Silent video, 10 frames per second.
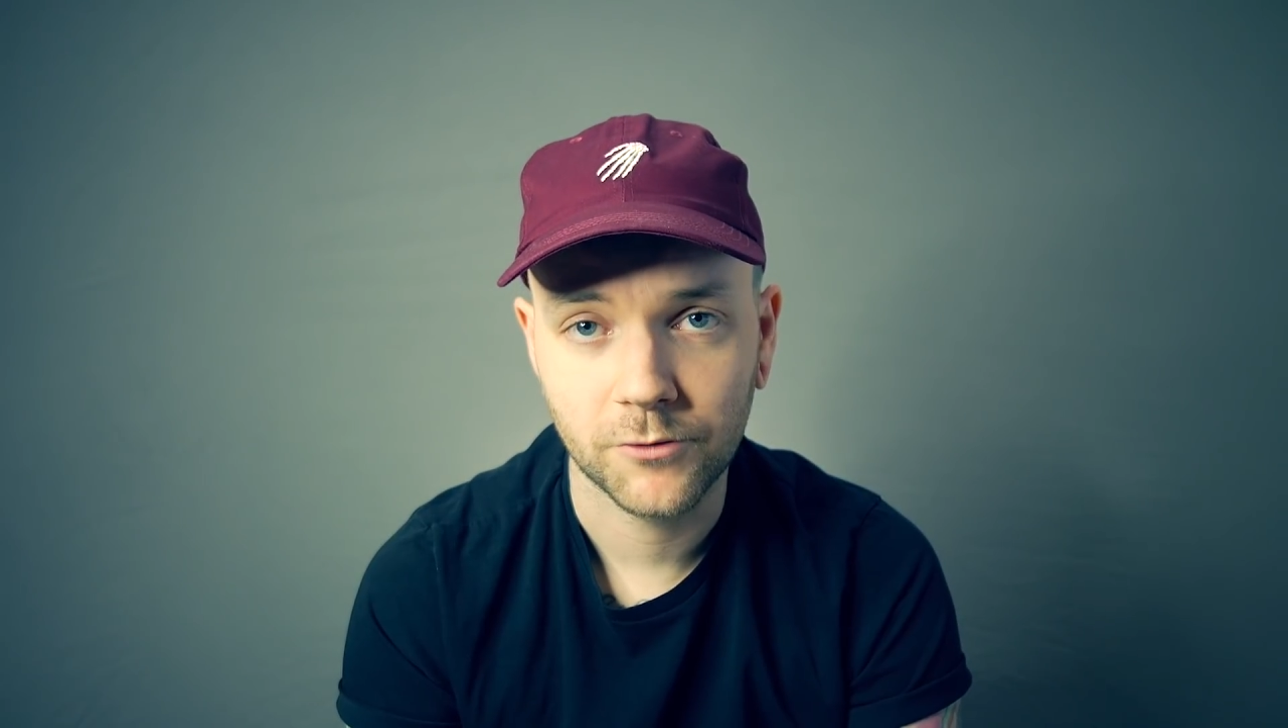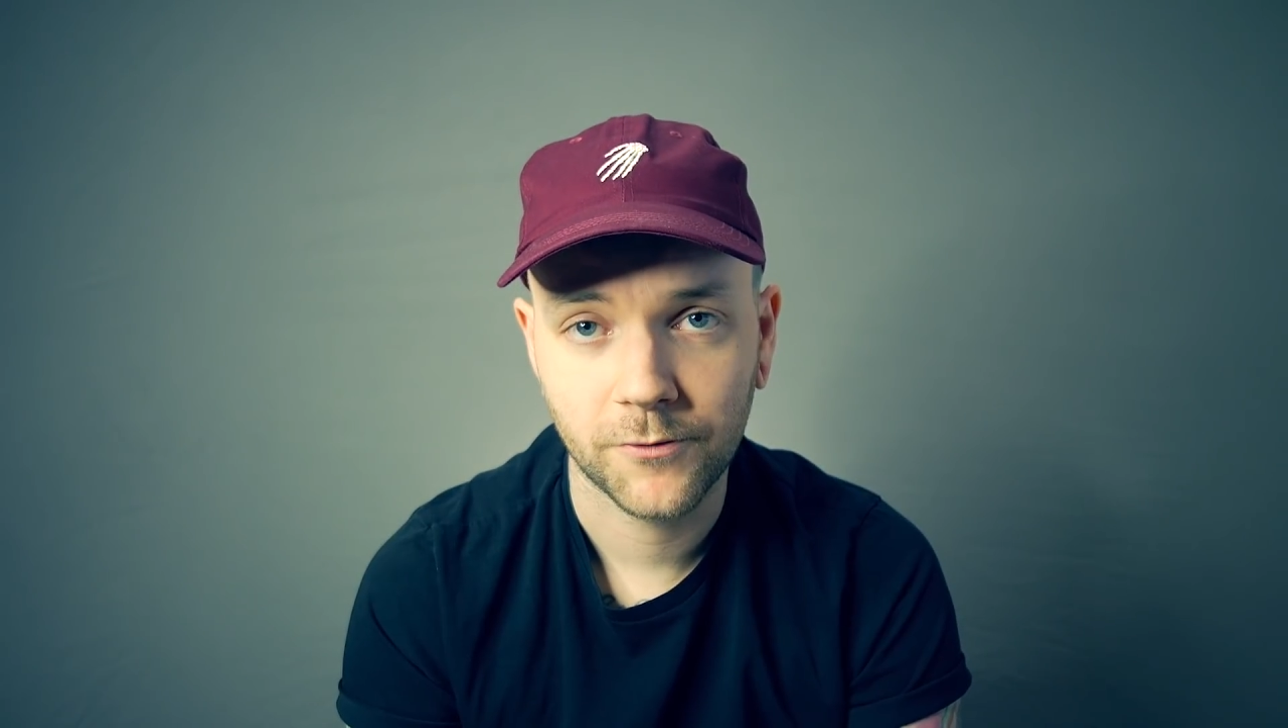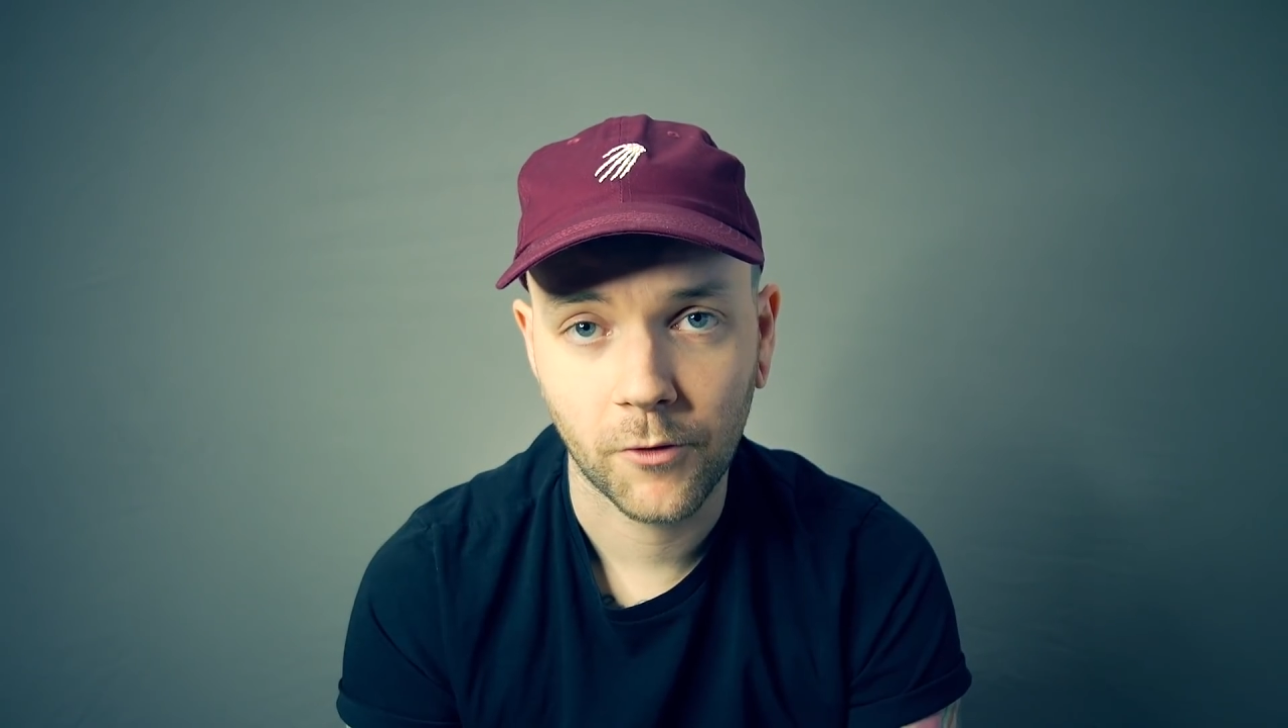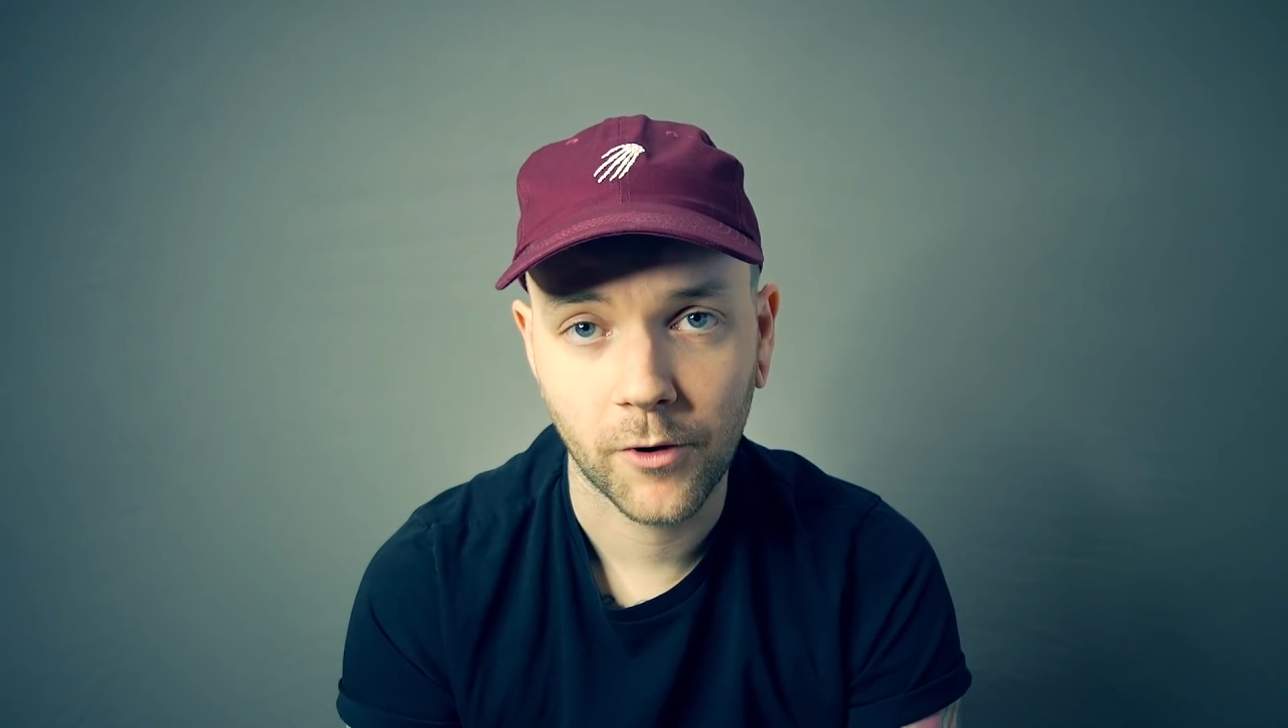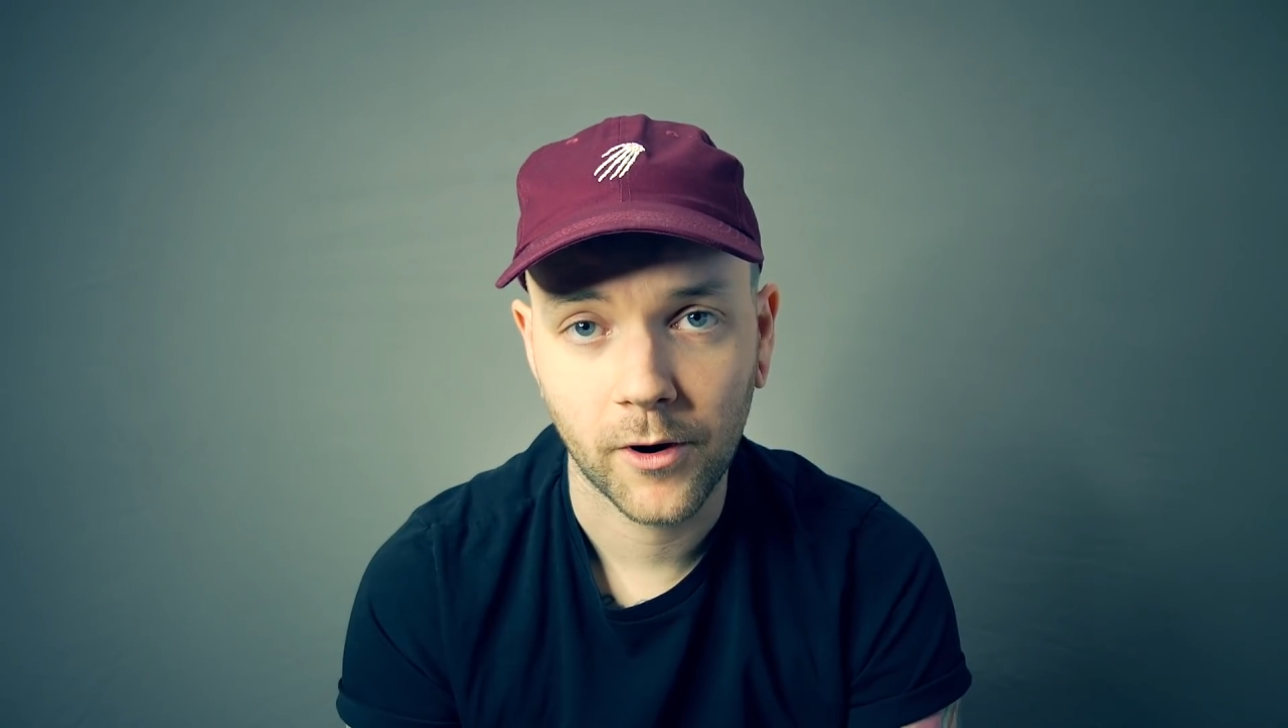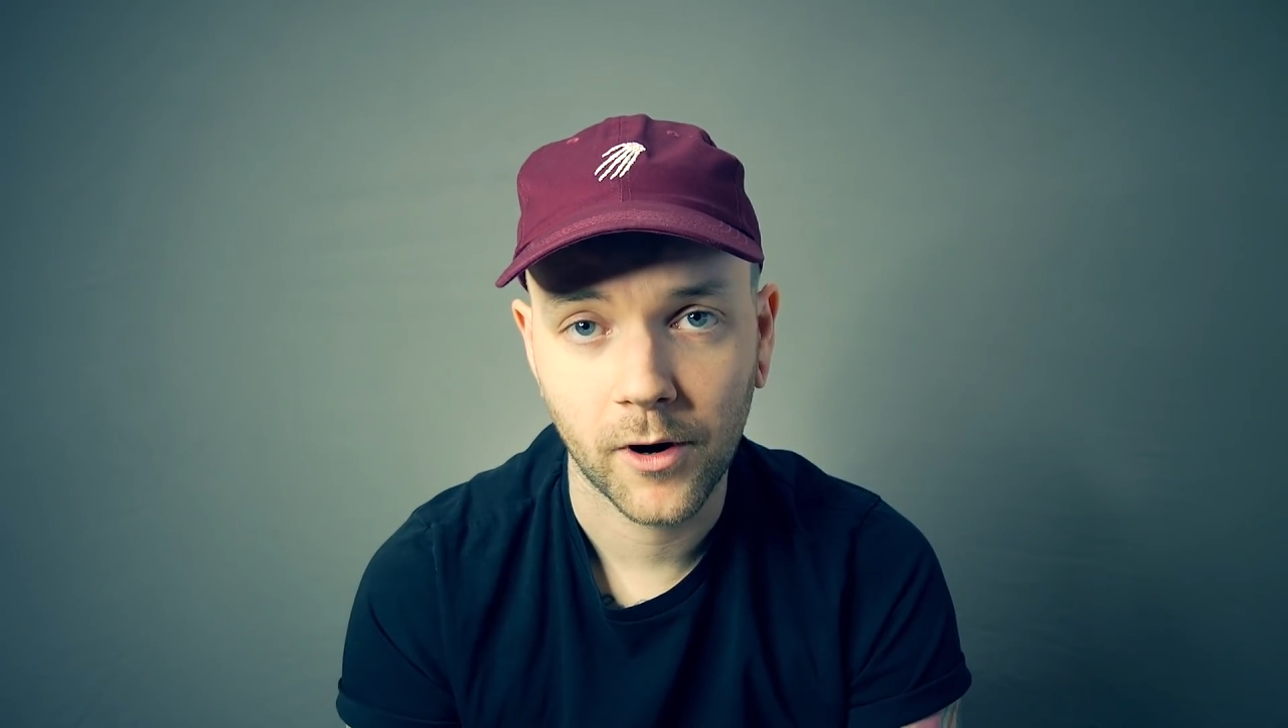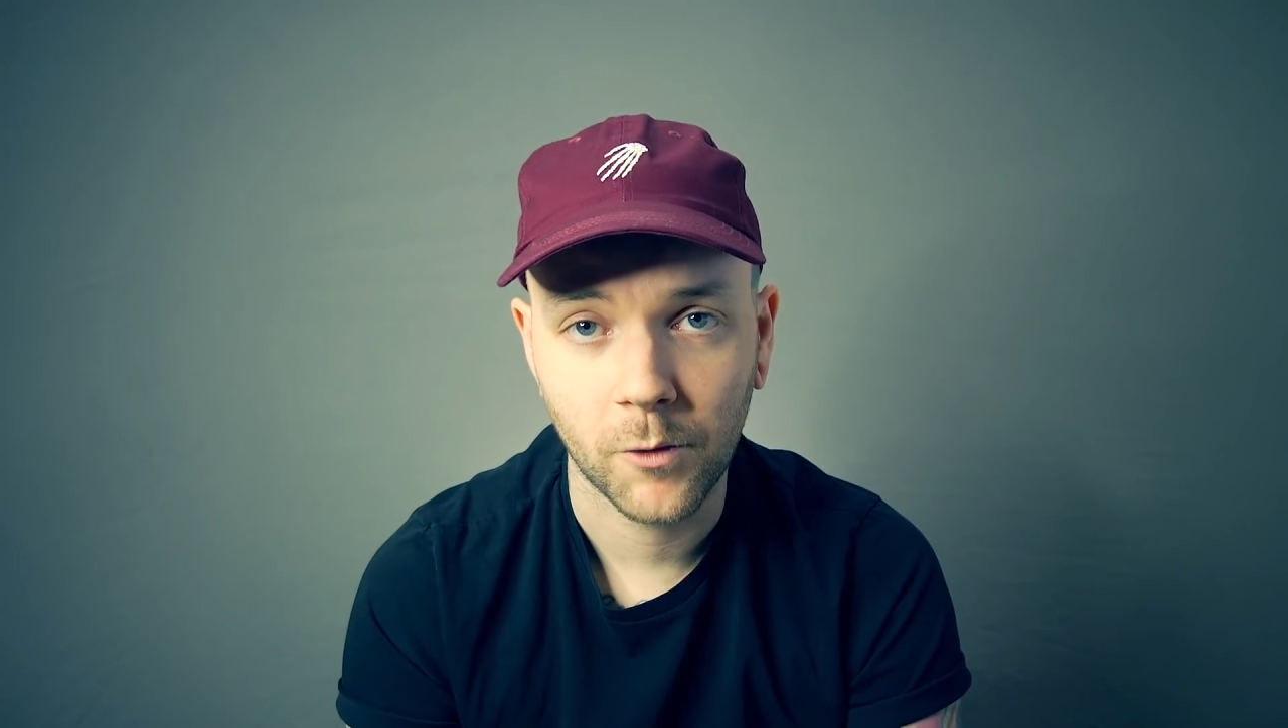for